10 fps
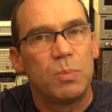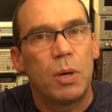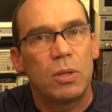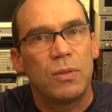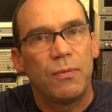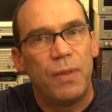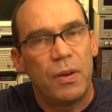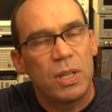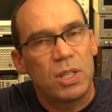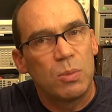spot
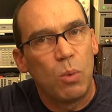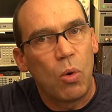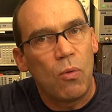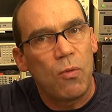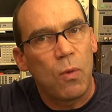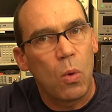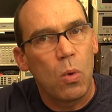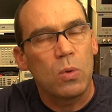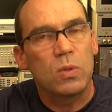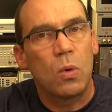very small
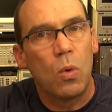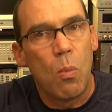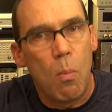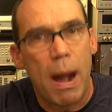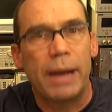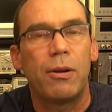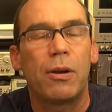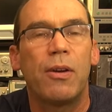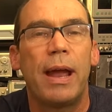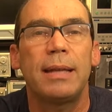flaws or micro
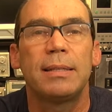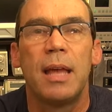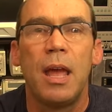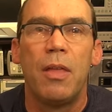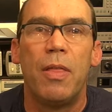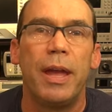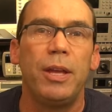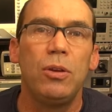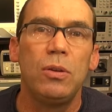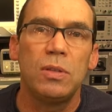cracks, they
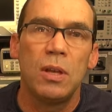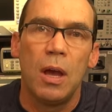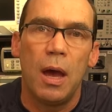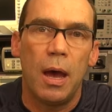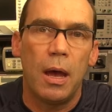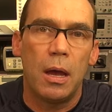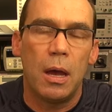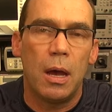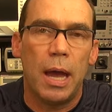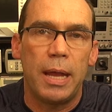use a
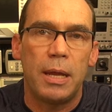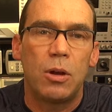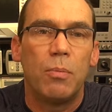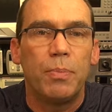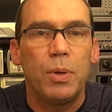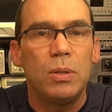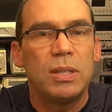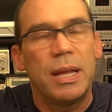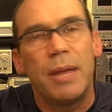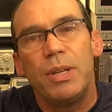
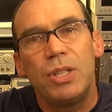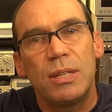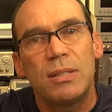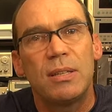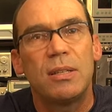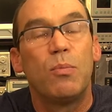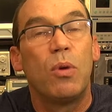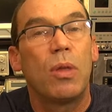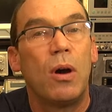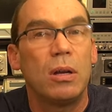computer imaging system
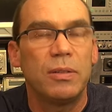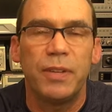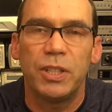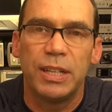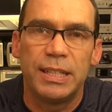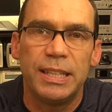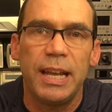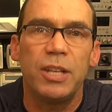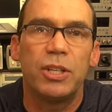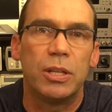with artificial
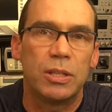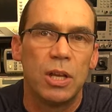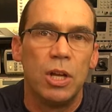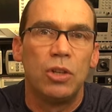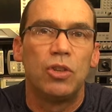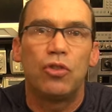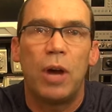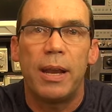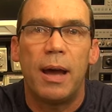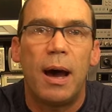intelligence to
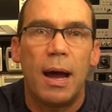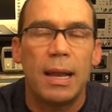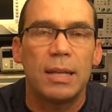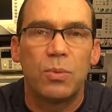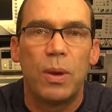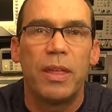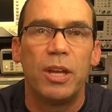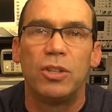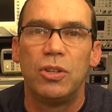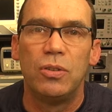try and highlight where
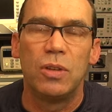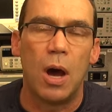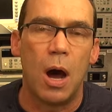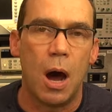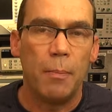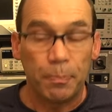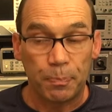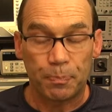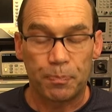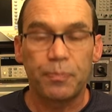the issues are.
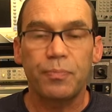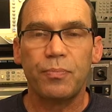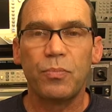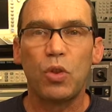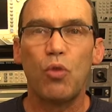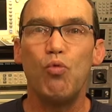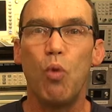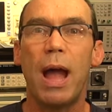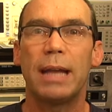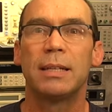
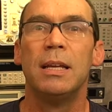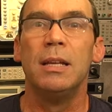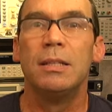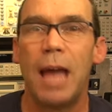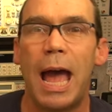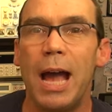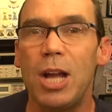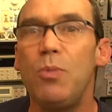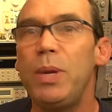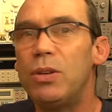Right, so how
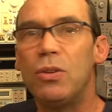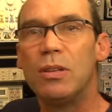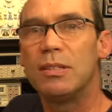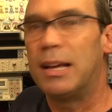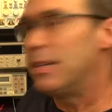can we do this